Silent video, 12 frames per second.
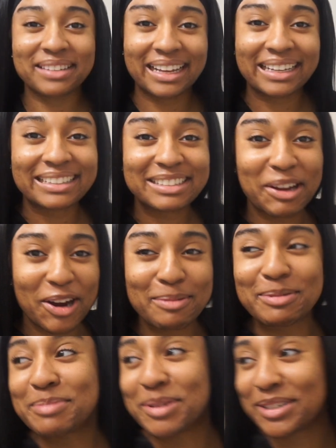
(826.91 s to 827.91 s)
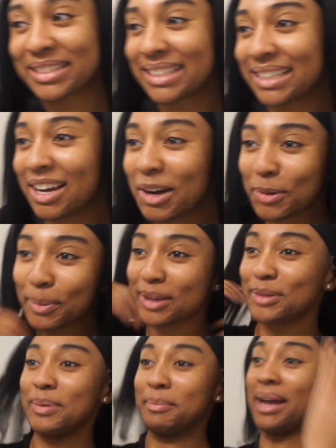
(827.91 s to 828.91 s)
like a terrible person. Oh, by
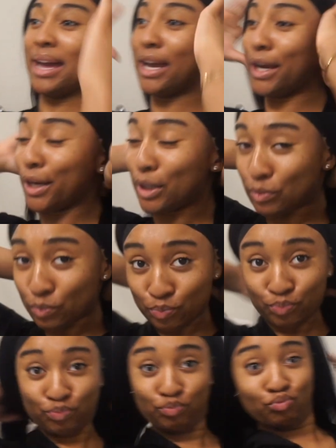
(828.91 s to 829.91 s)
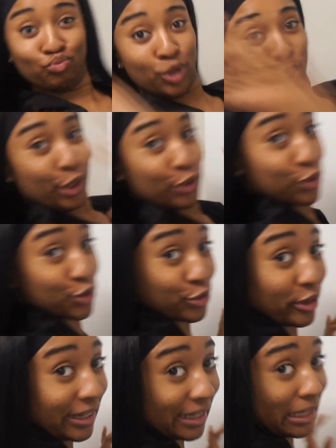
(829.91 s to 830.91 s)
the way, my hair,
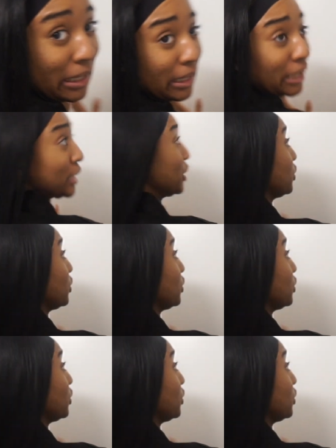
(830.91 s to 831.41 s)
straight honey.